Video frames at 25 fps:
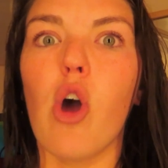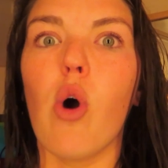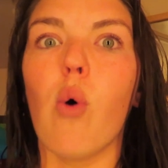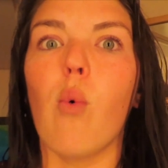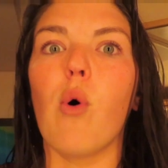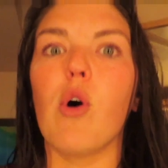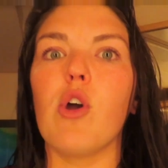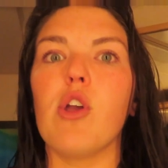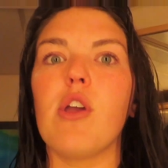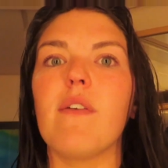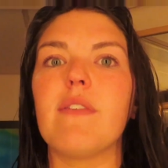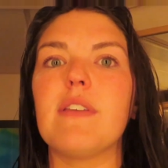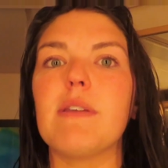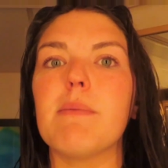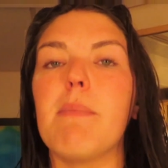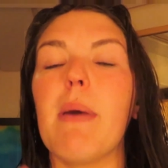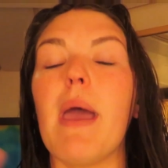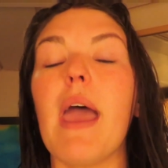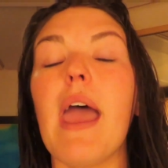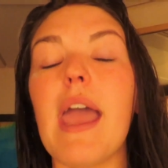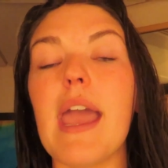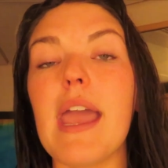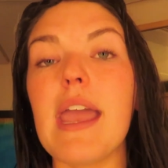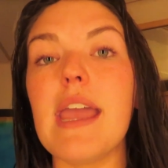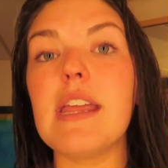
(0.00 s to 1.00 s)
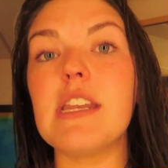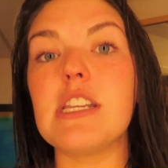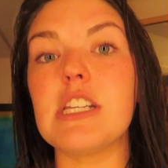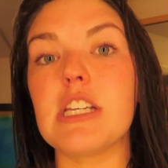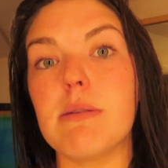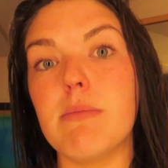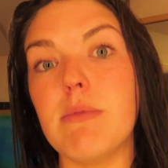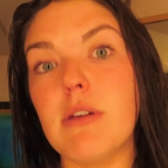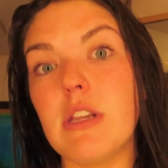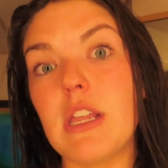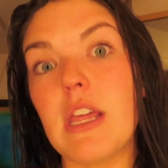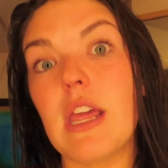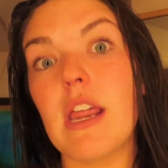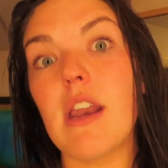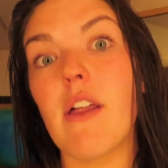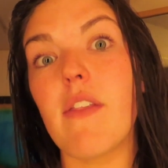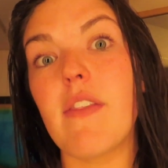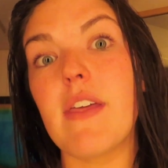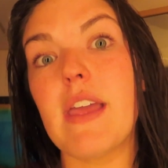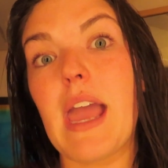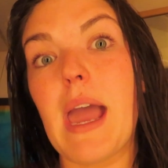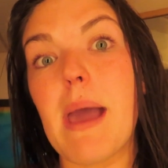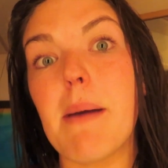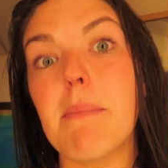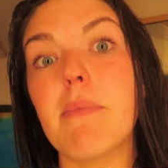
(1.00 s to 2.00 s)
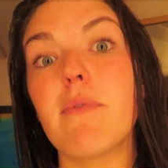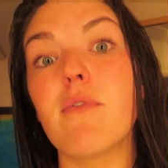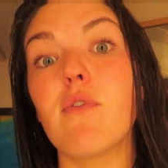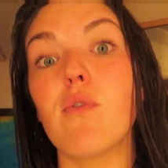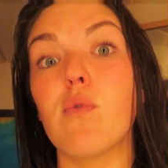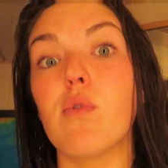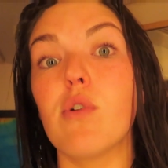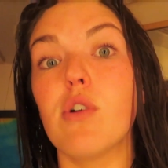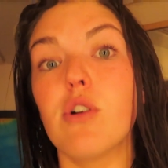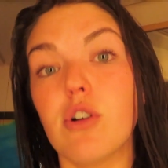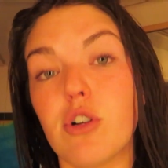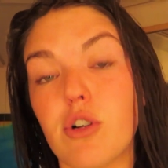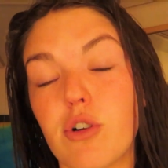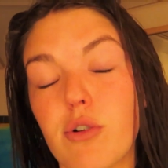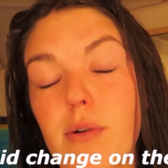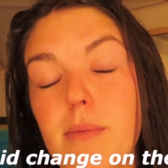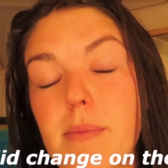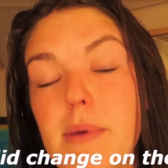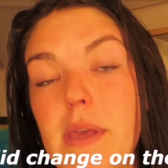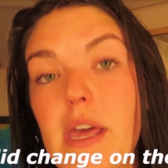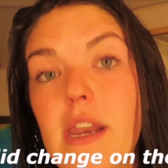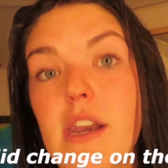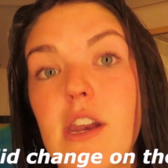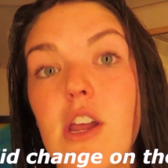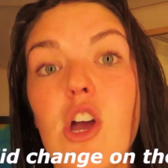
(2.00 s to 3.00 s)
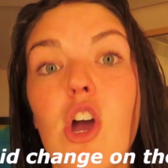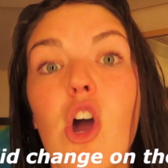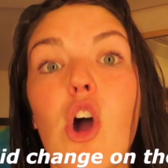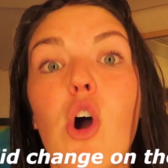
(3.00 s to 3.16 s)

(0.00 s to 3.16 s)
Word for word: Well, you have to pay to communicate on the app for Royal Caribbean,